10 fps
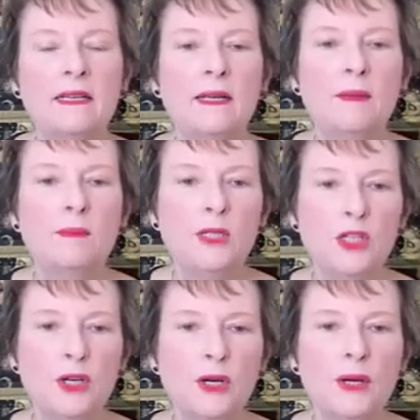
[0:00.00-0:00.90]

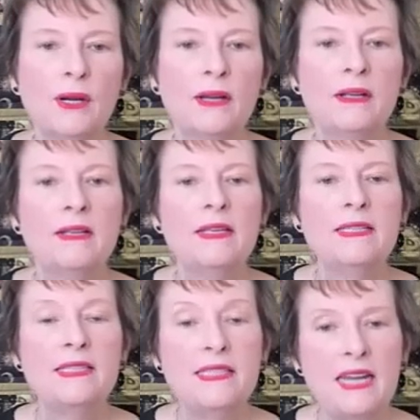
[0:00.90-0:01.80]
mature,
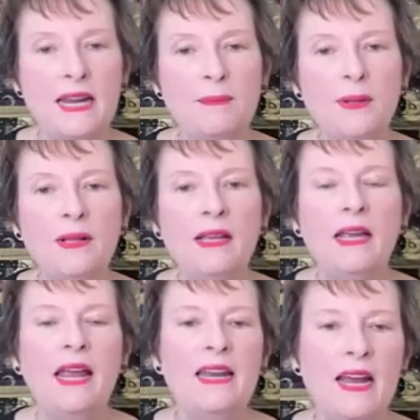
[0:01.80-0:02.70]
stable,
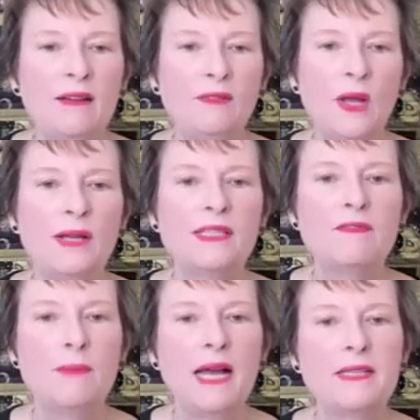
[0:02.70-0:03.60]
and have lots
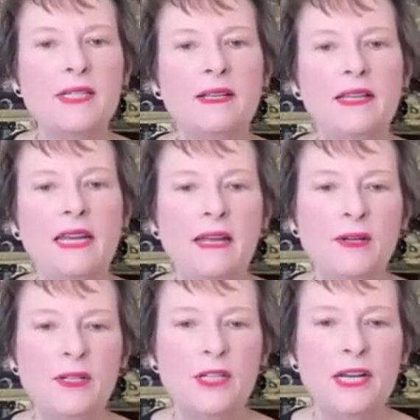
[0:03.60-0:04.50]
of masculine
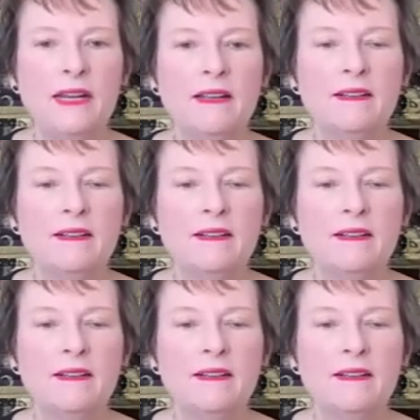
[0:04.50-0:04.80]
energy.